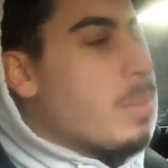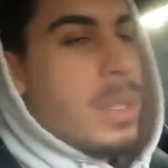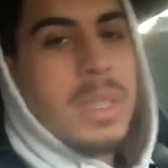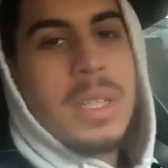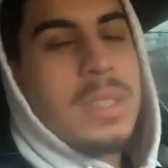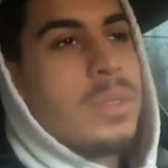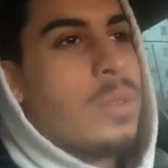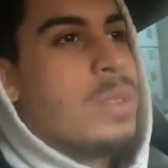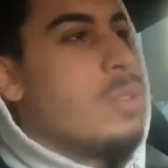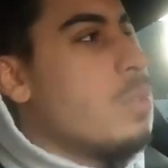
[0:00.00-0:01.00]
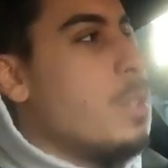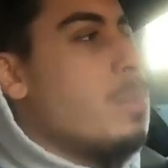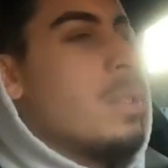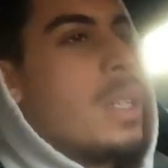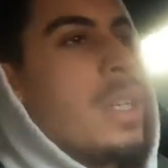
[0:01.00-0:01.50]
many things, goals and
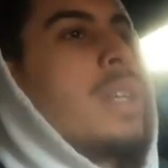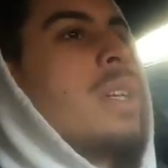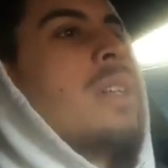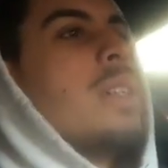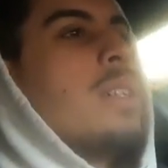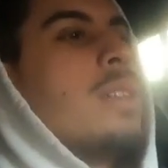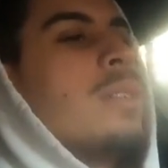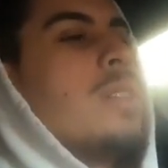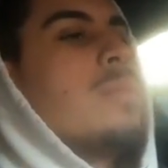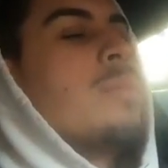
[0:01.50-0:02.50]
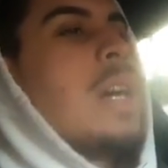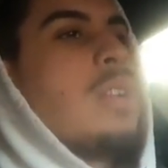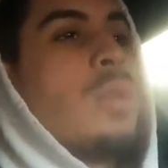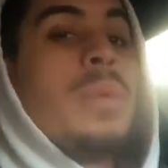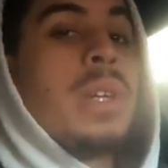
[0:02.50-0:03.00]
dreams. I
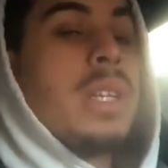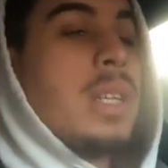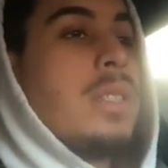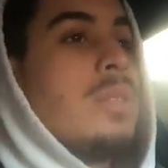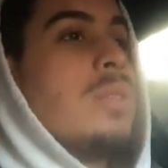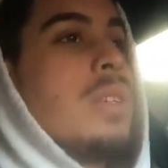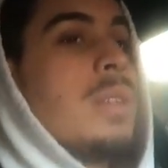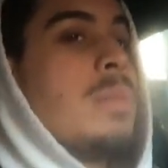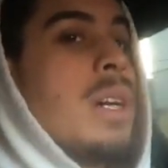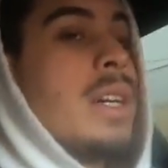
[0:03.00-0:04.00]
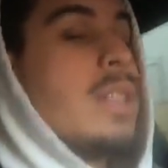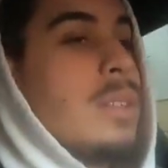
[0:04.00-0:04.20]
don't know what we're going to get into today, but